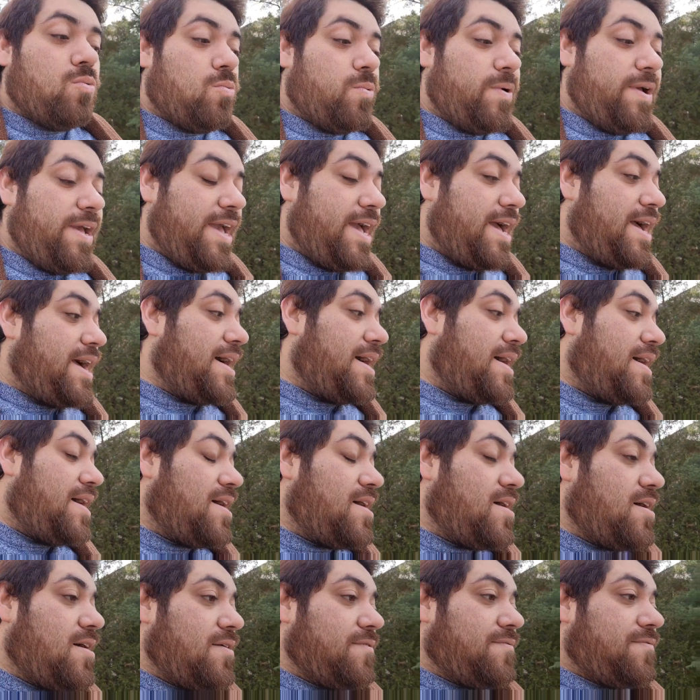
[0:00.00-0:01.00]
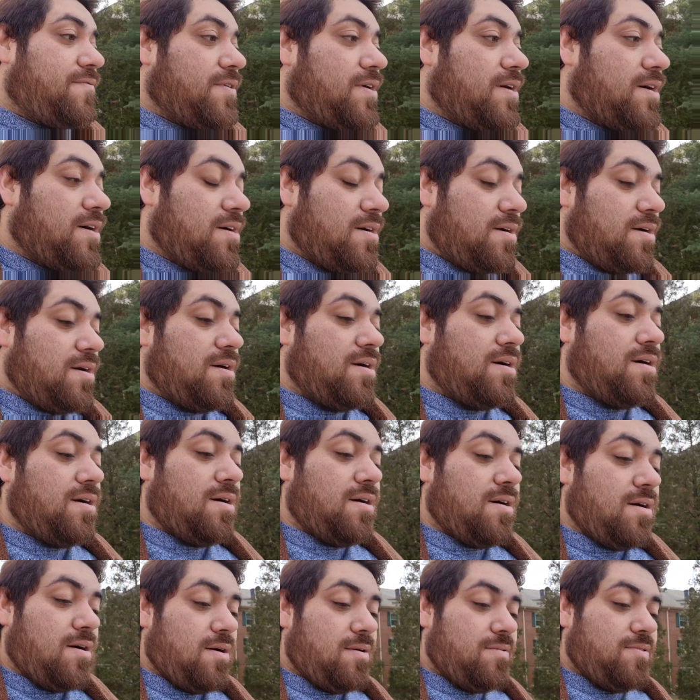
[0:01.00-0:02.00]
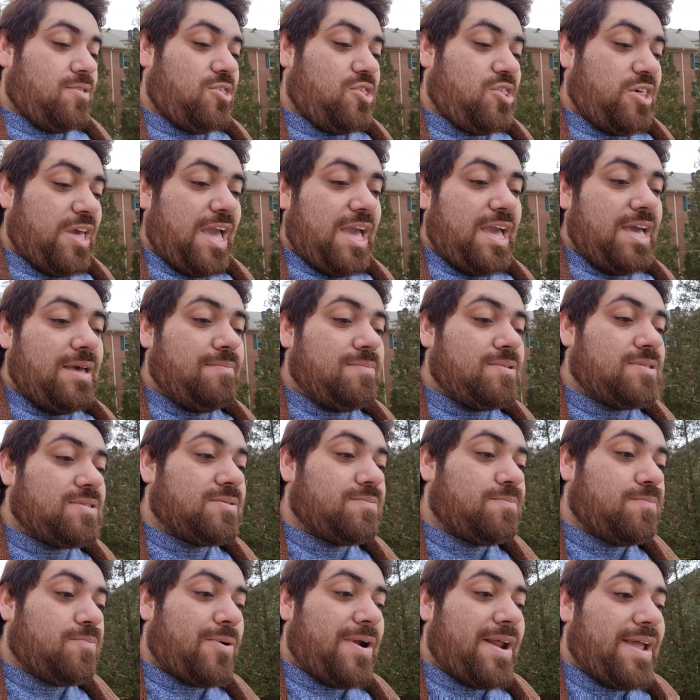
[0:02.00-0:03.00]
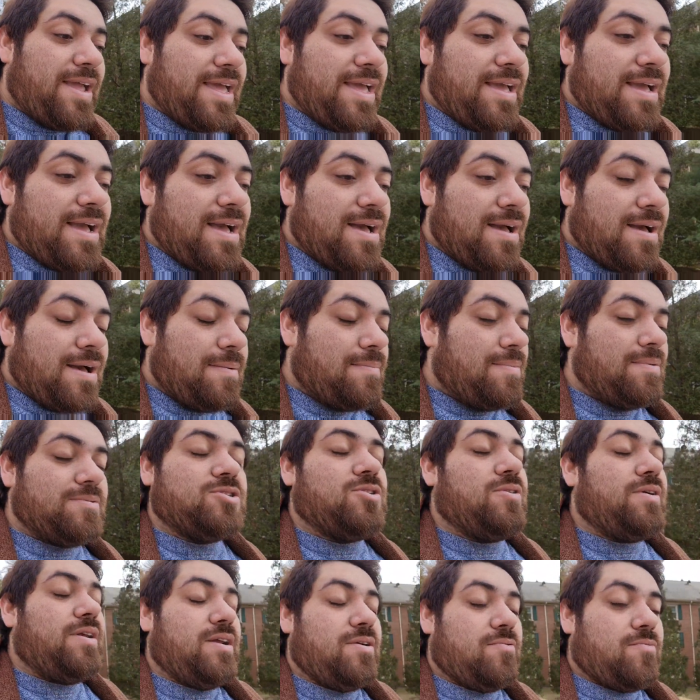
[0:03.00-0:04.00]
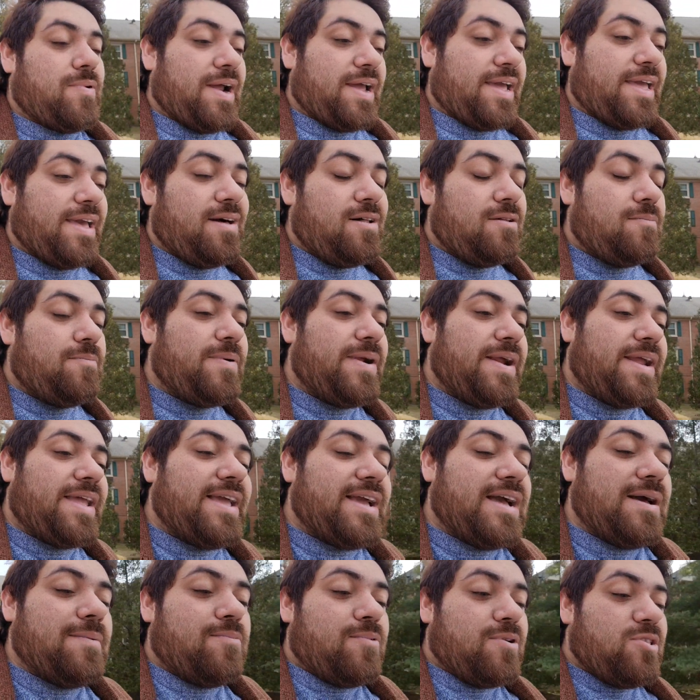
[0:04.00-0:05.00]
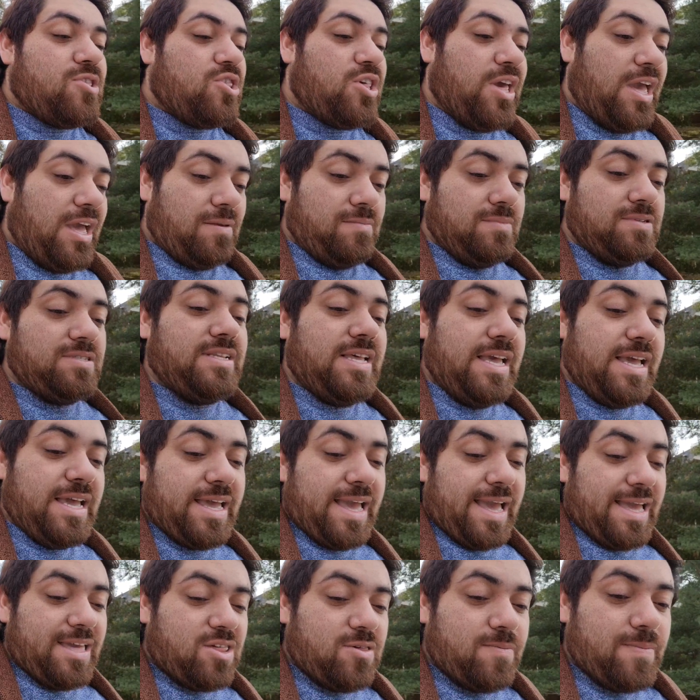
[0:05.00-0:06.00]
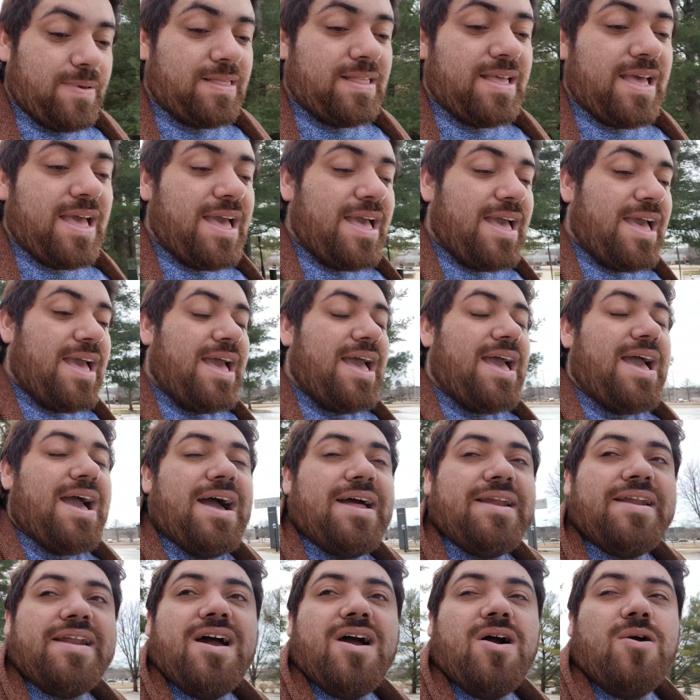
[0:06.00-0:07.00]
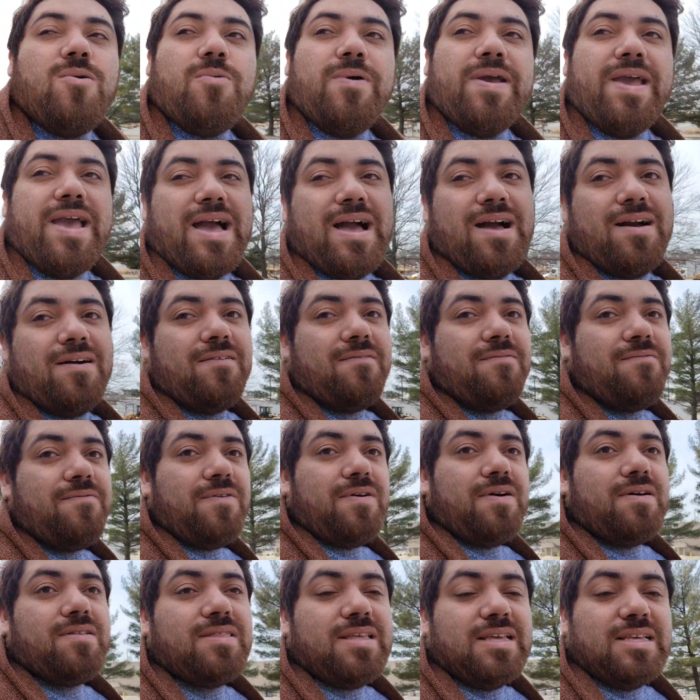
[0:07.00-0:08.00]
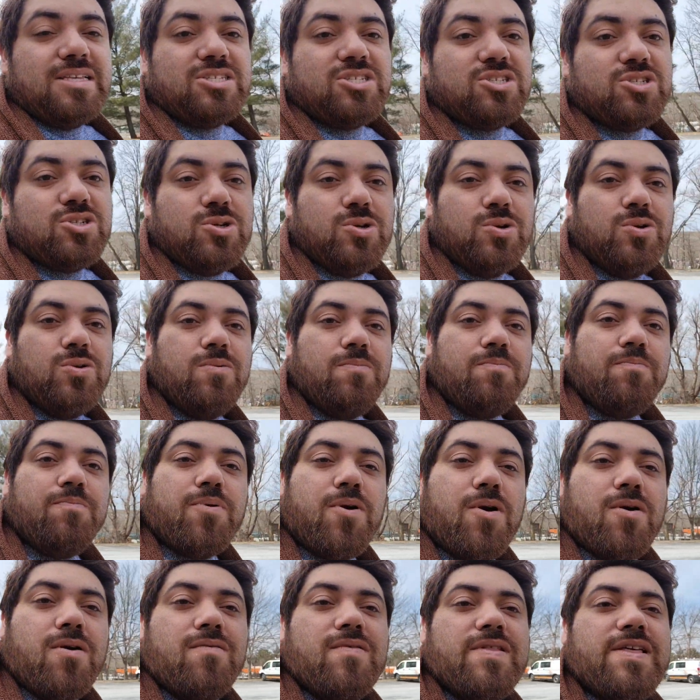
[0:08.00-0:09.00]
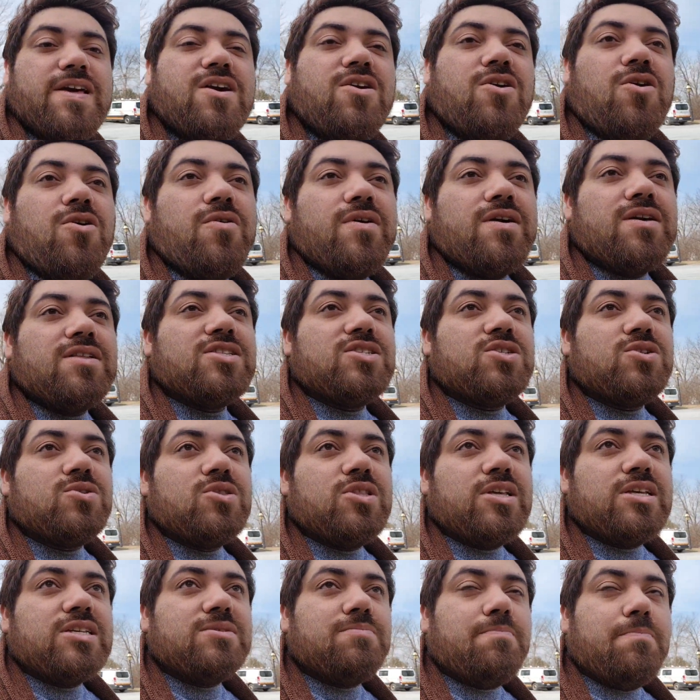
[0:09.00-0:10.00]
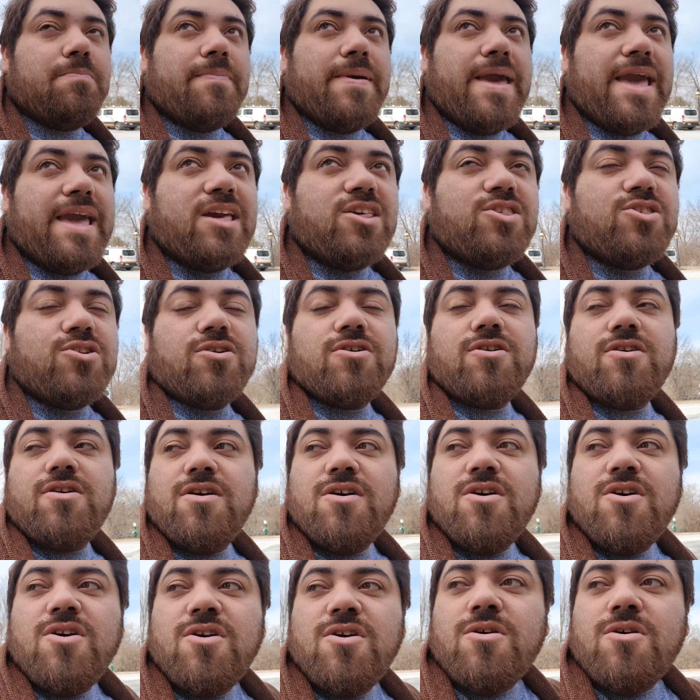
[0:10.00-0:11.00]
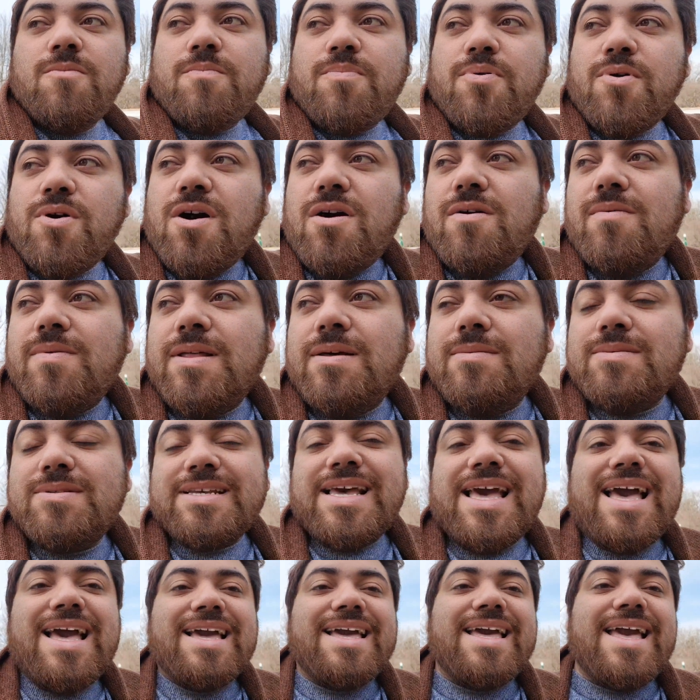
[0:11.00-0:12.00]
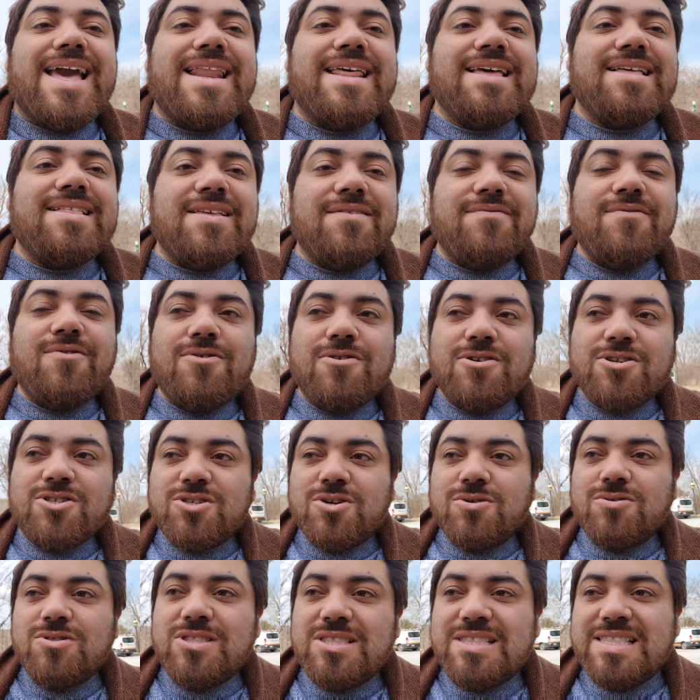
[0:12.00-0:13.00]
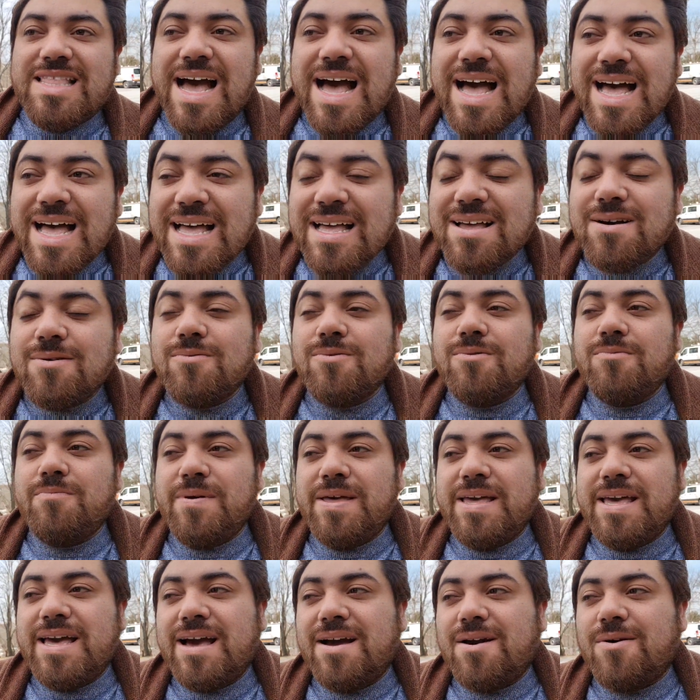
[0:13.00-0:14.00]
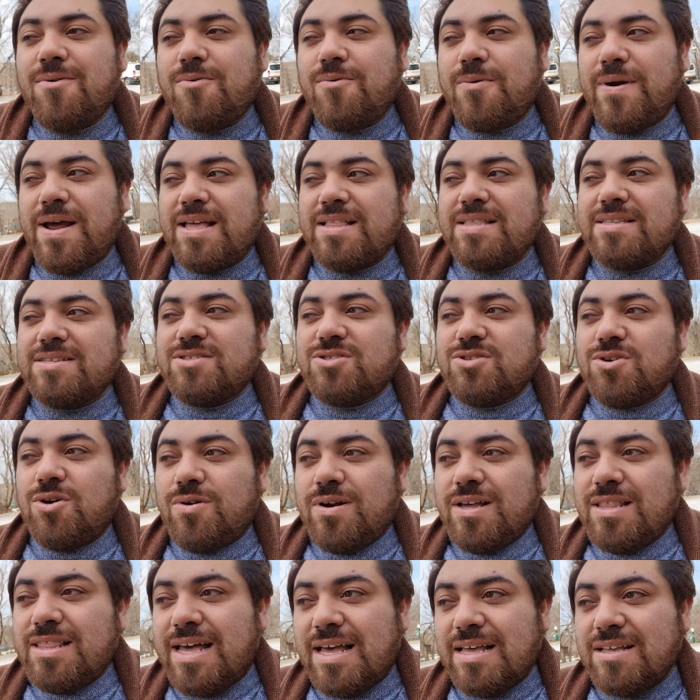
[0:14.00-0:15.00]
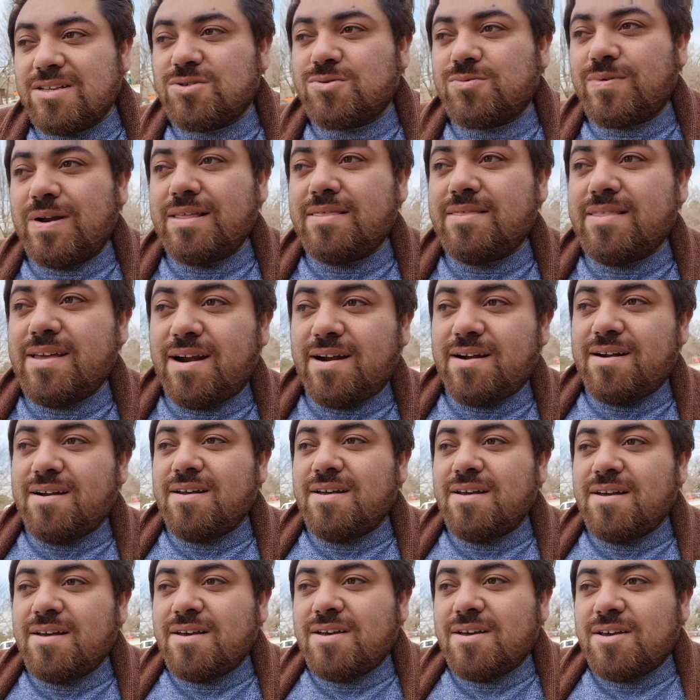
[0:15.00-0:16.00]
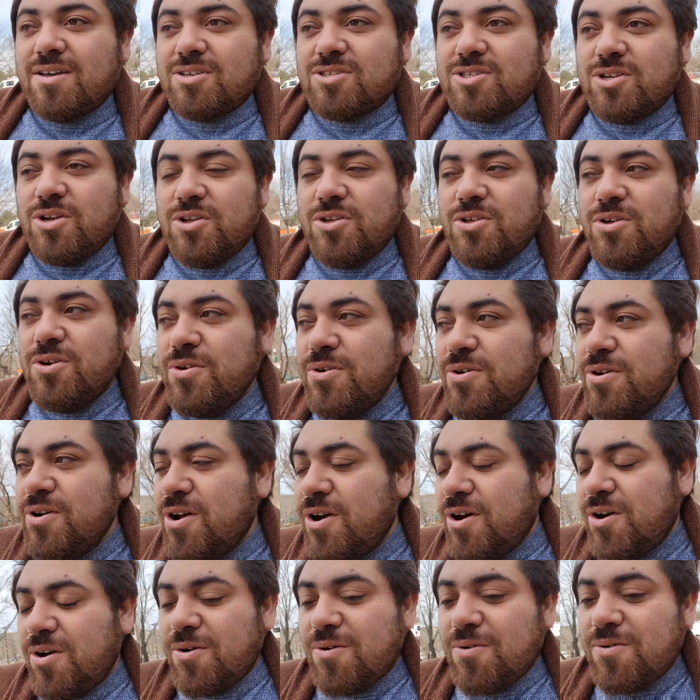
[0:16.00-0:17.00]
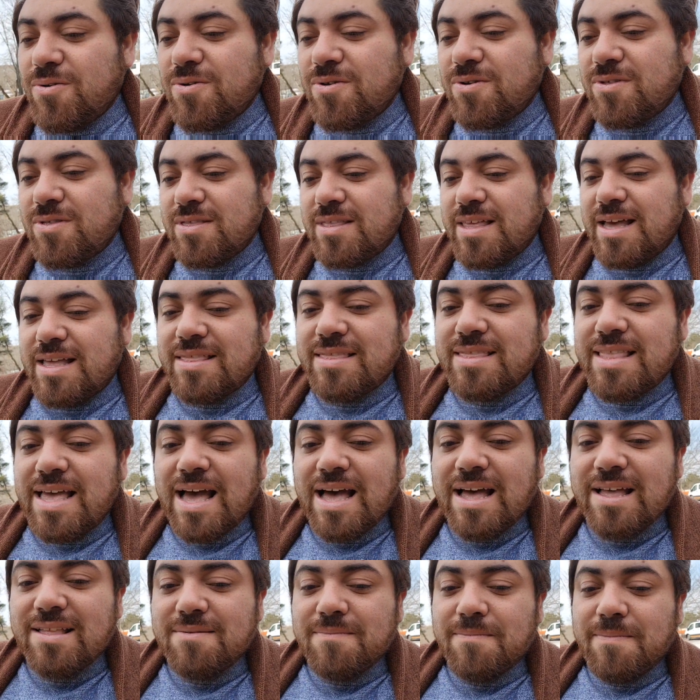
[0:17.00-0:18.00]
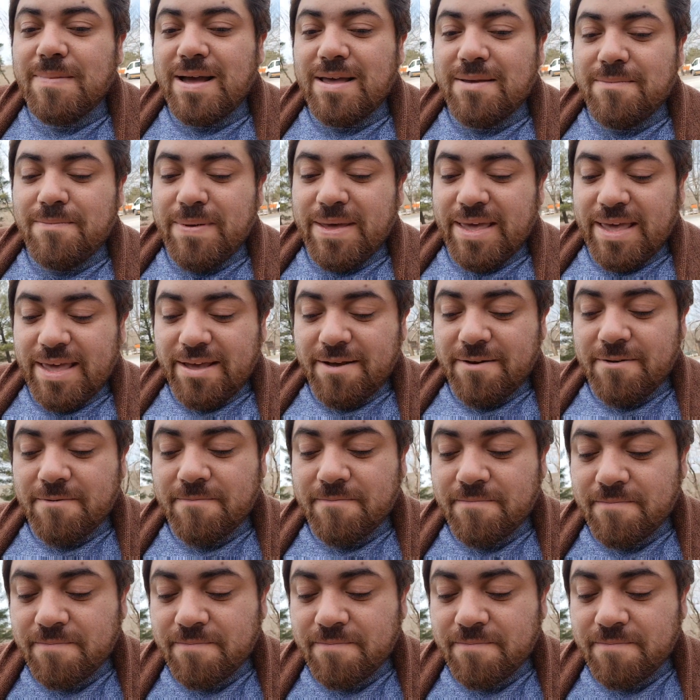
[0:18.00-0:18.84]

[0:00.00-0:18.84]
we have uh, James breaking up, I'm sorry, Raquel breaking up with James, the engagement. And now we have these two probably going through these major problems and getting divorced. So that will be a great storyline right there. So you know that that might be